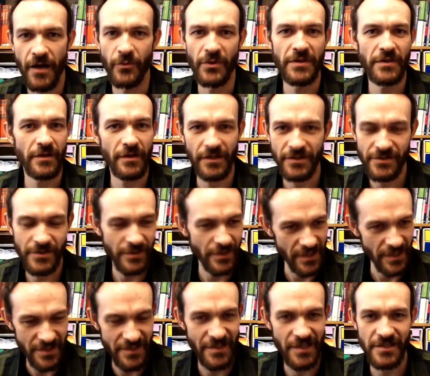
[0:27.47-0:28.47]
I win the lotto
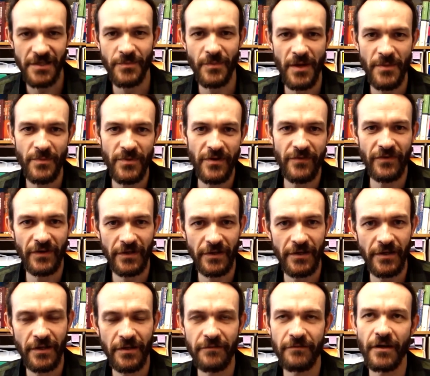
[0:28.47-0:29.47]
and I set up my perfect
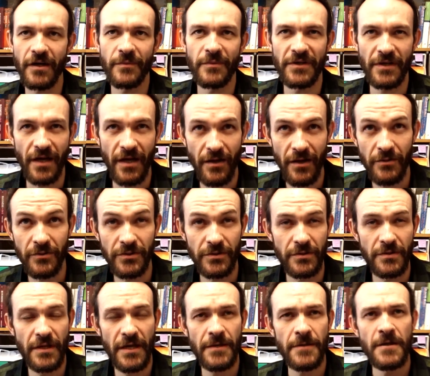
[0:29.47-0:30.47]
learning environment, how I would
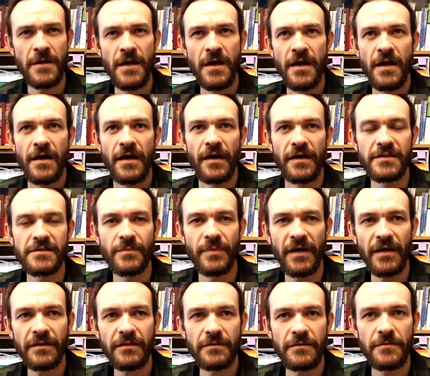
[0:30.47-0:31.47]
do that. It's
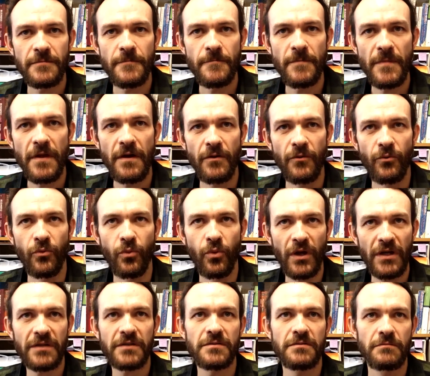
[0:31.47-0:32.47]
about
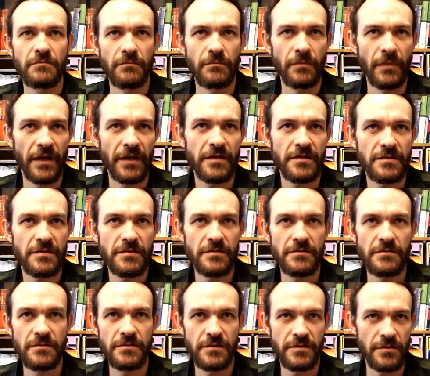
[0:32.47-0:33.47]
what
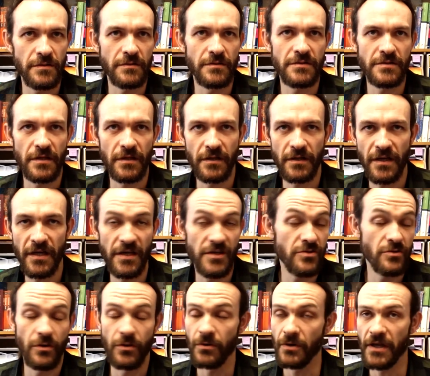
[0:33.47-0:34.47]
makes students
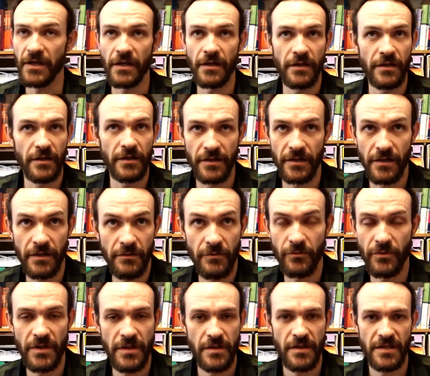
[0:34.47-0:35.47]
engage, or any learner,
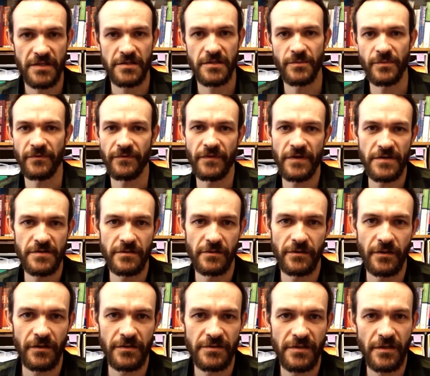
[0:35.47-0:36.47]
whether that's in a
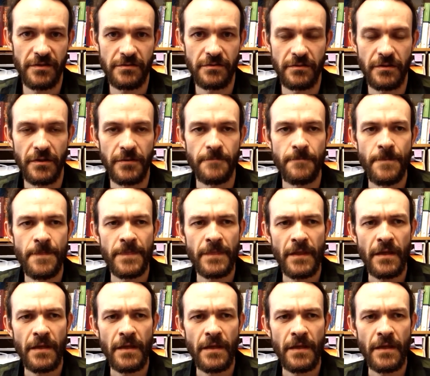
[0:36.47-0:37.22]
professional context or not.